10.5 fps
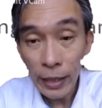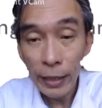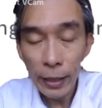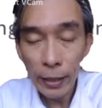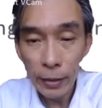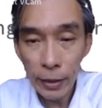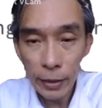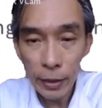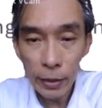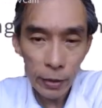Let's say
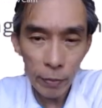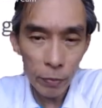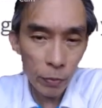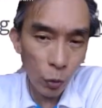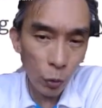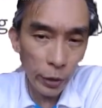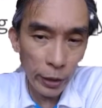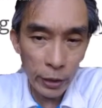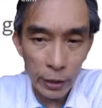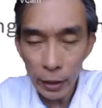some GoDaddy
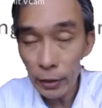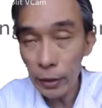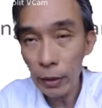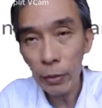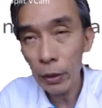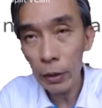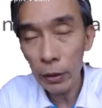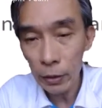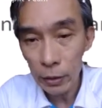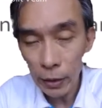sites can be in
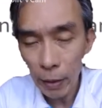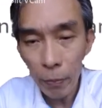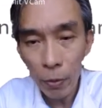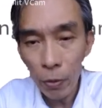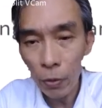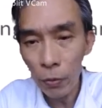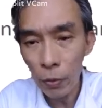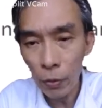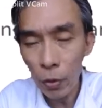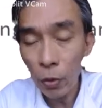Singapore or
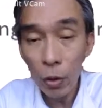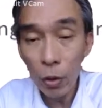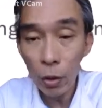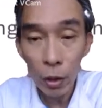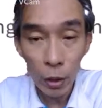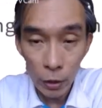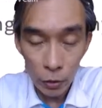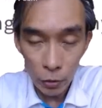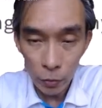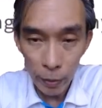Hong Kong. So
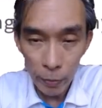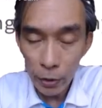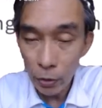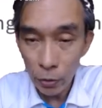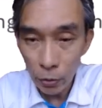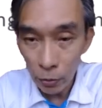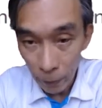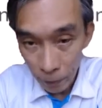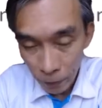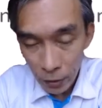maybe you're
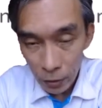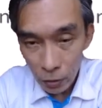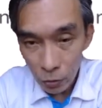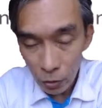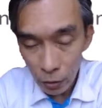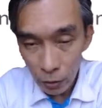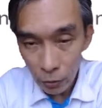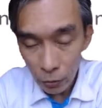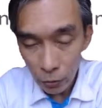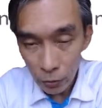
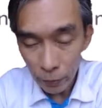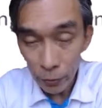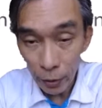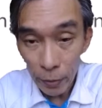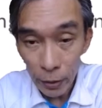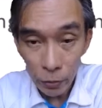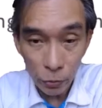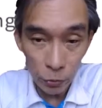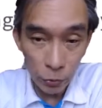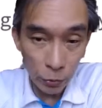subscribing
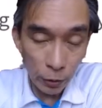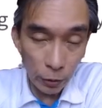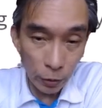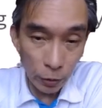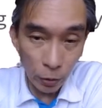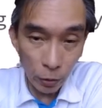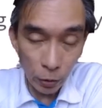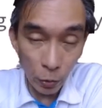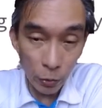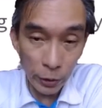to
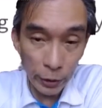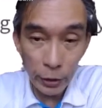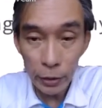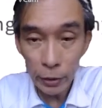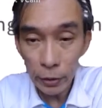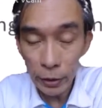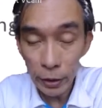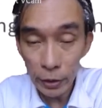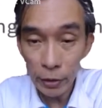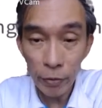GoDaddy, their
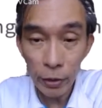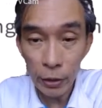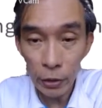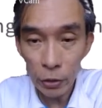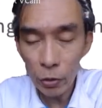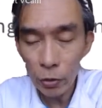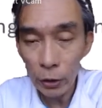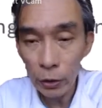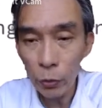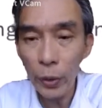server is not in
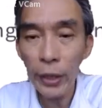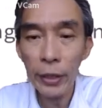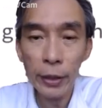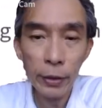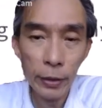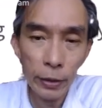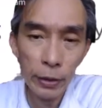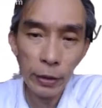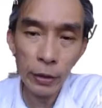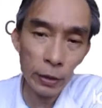US, it's
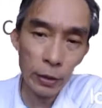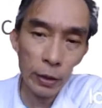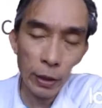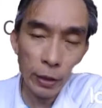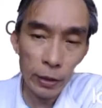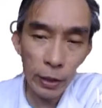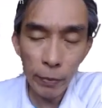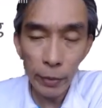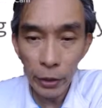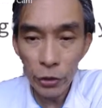in some
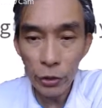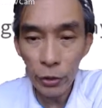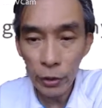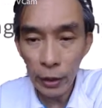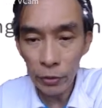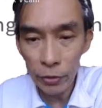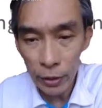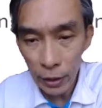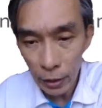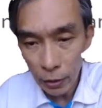Asian country.
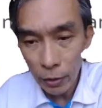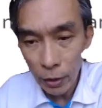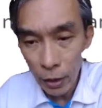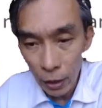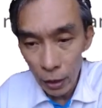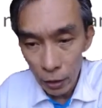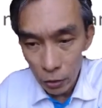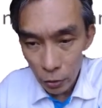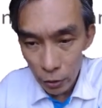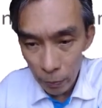So it
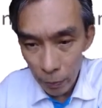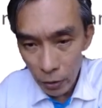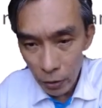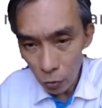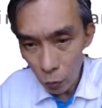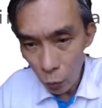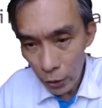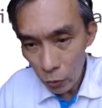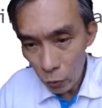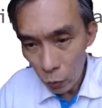depends on where you
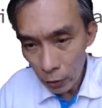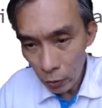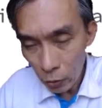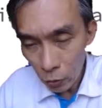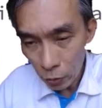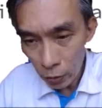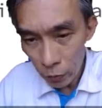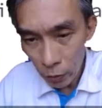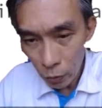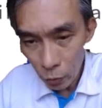want your server to
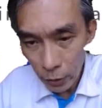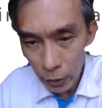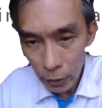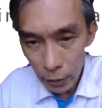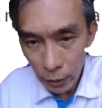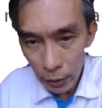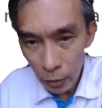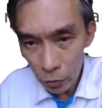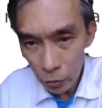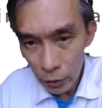be. Like
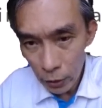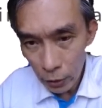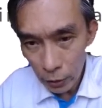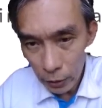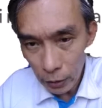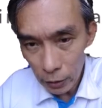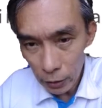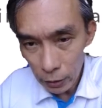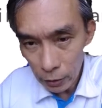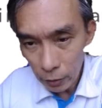Hostinger, there is a
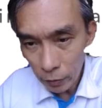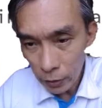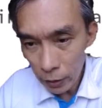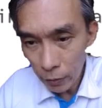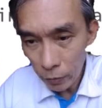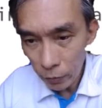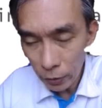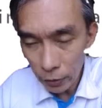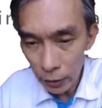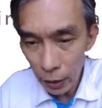server site in
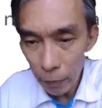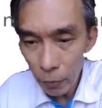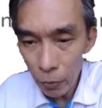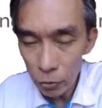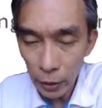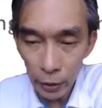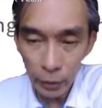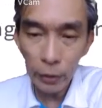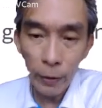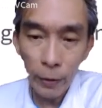Singapore, so I
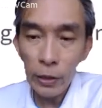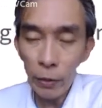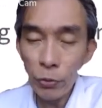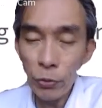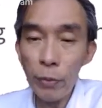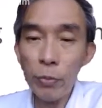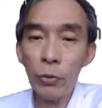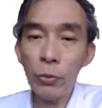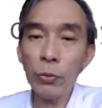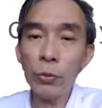subscribe
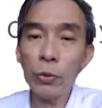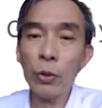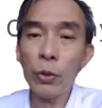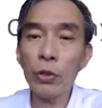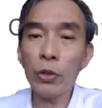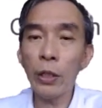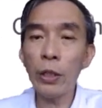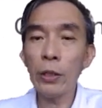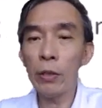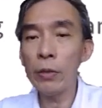to Hostinger
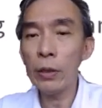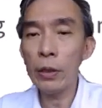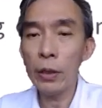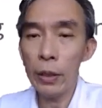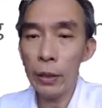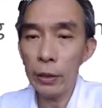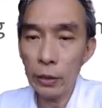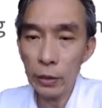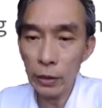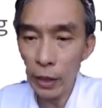server in
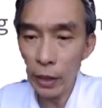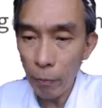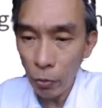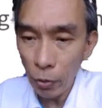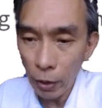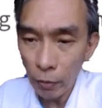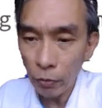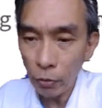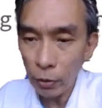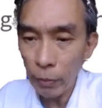Singapore for the
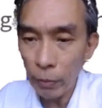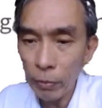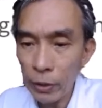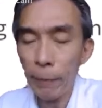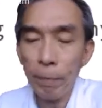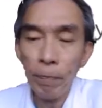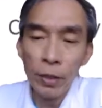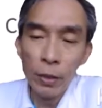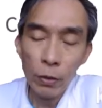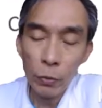purpose that
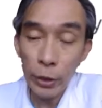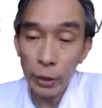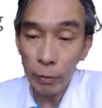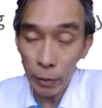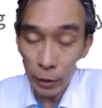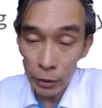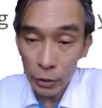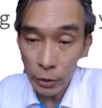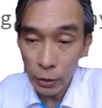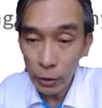we in
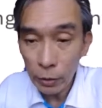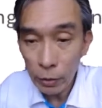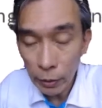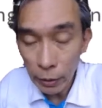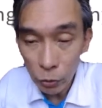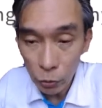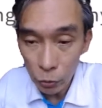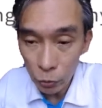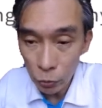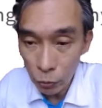Malaysia tends
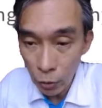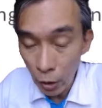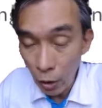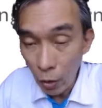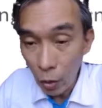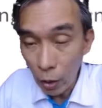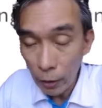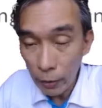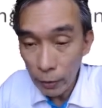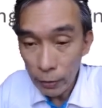to
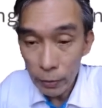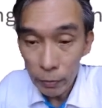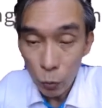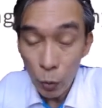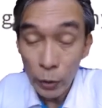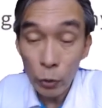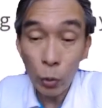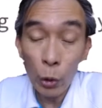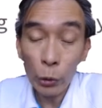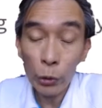want to load
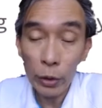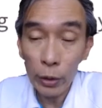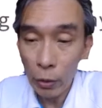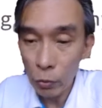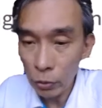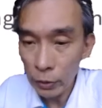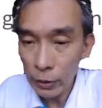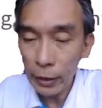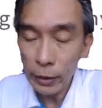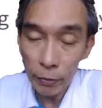our sites
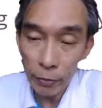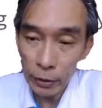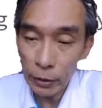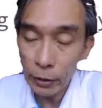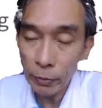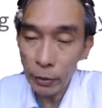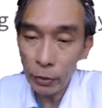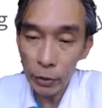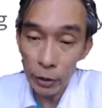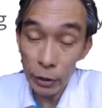faster because it
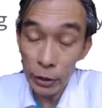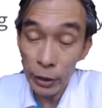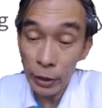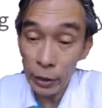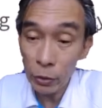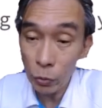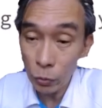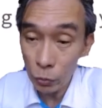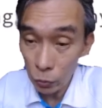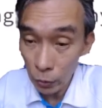is nearer to
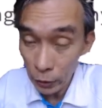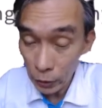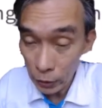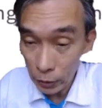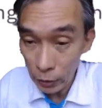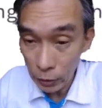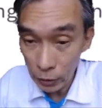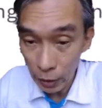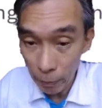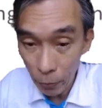us in Singapore.